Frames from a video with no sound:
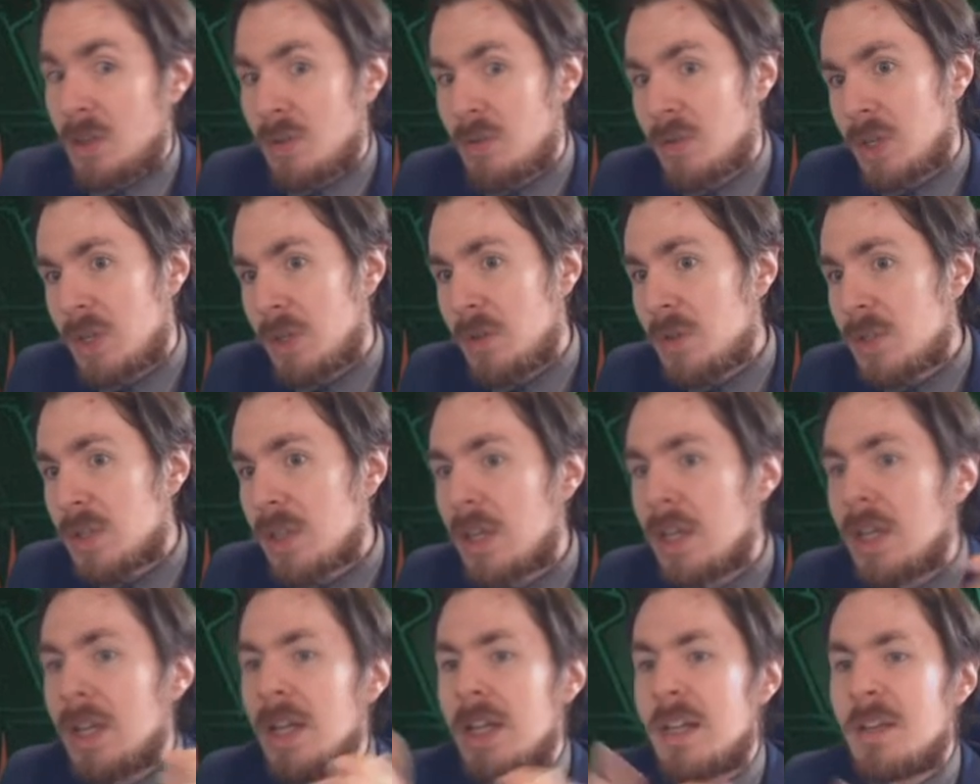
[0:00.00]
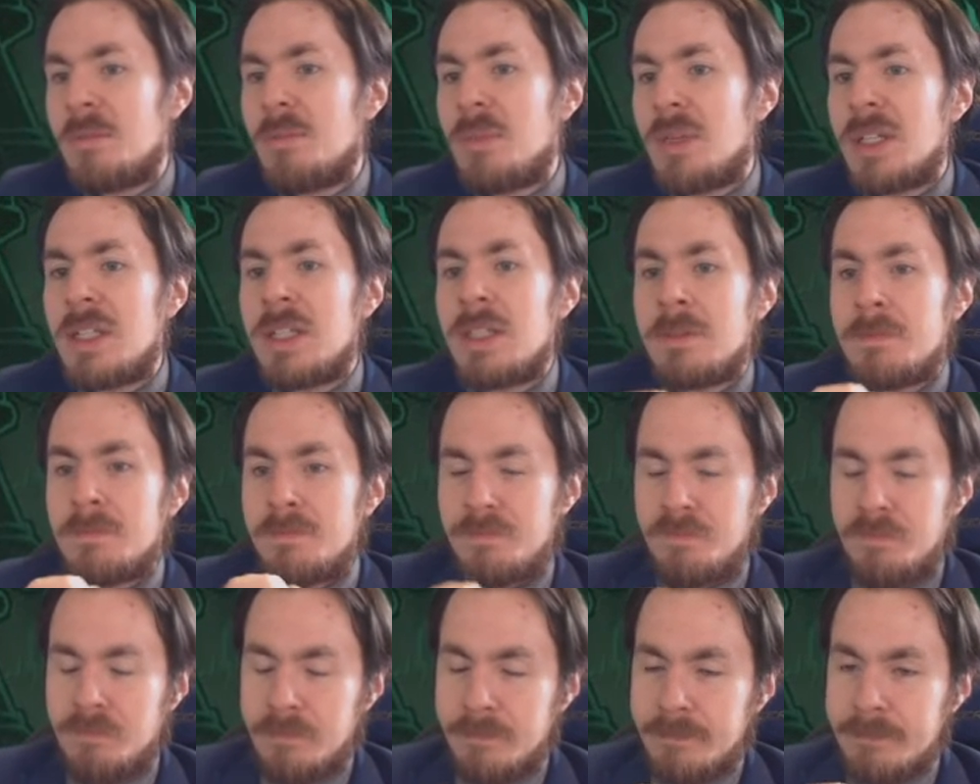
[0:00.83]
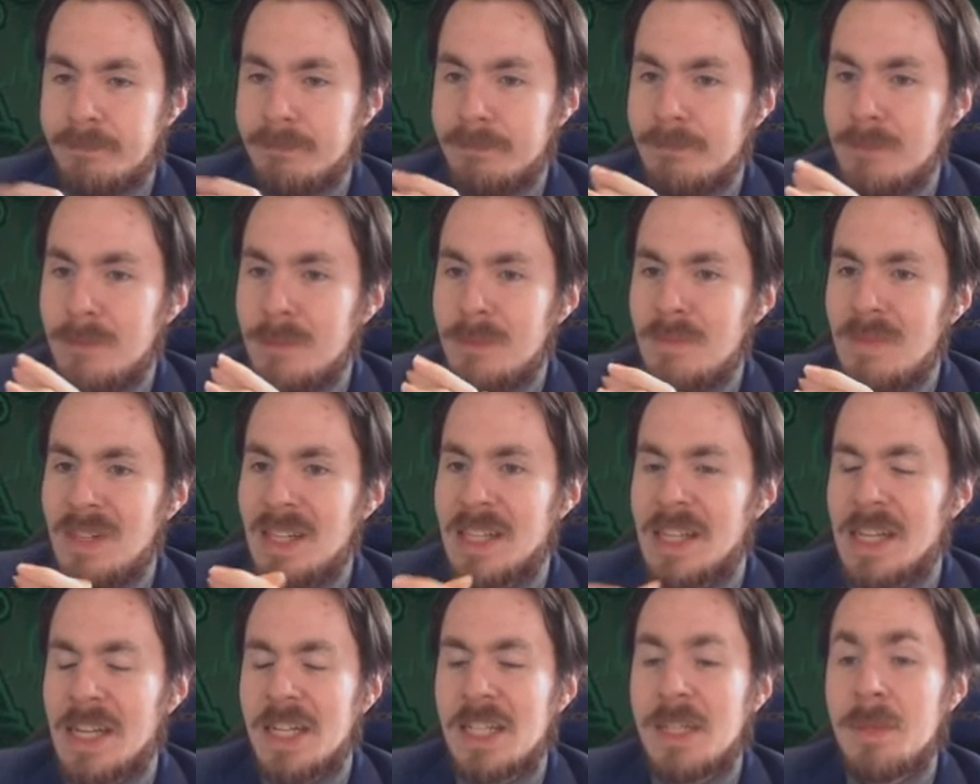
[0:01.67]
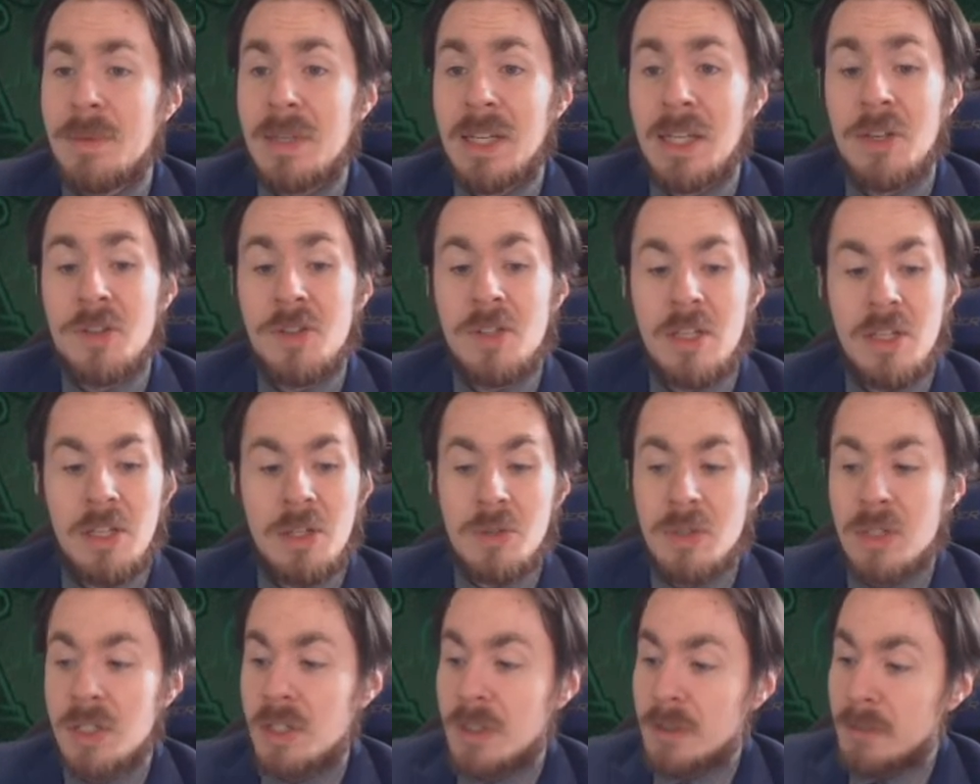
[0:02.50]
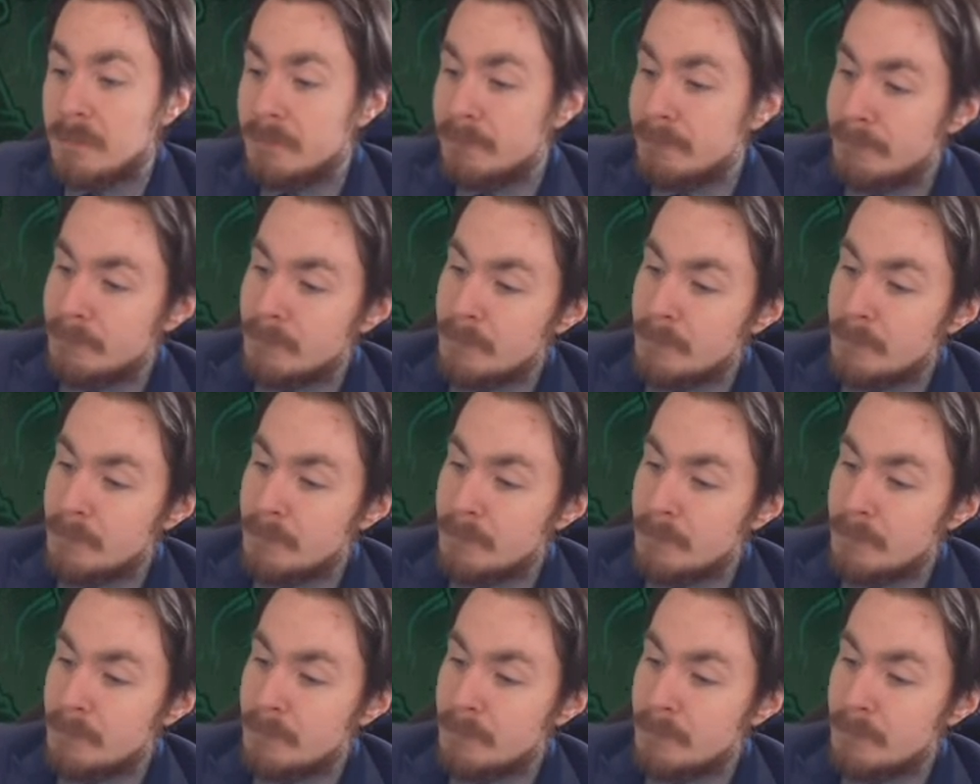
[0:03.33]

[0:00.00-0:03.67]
who knows? But that is something else that you can do.